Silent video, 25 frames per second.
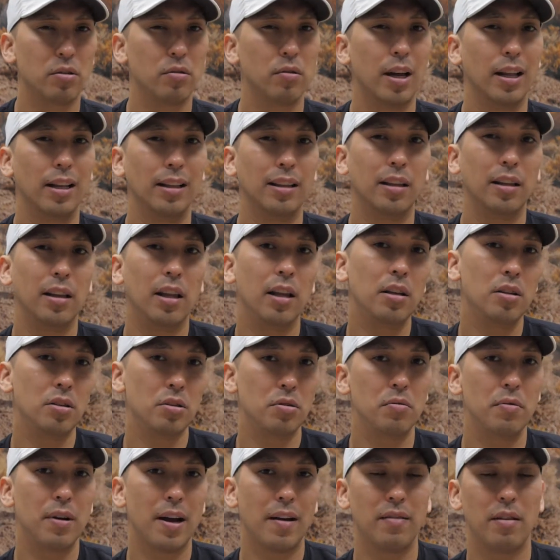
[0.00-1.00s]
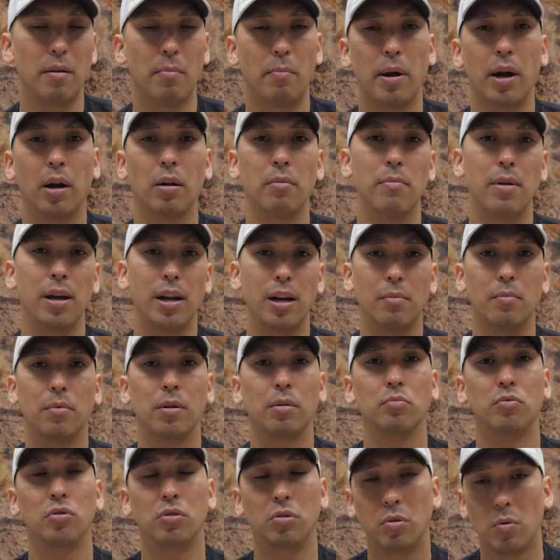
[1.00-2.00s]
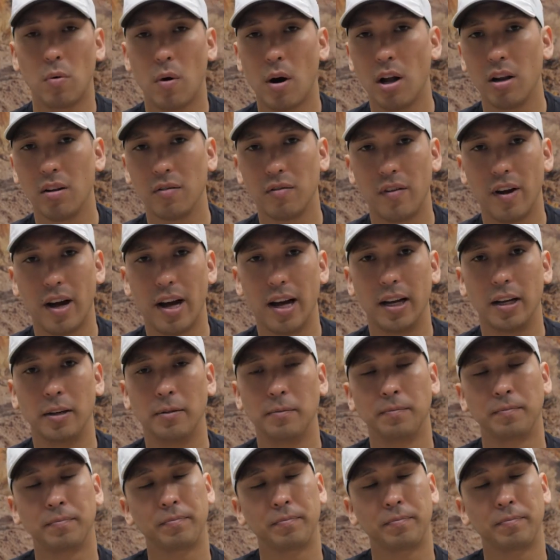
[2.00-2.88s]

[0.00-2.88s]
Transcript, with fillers: So at least you have the bare minimum to qualify.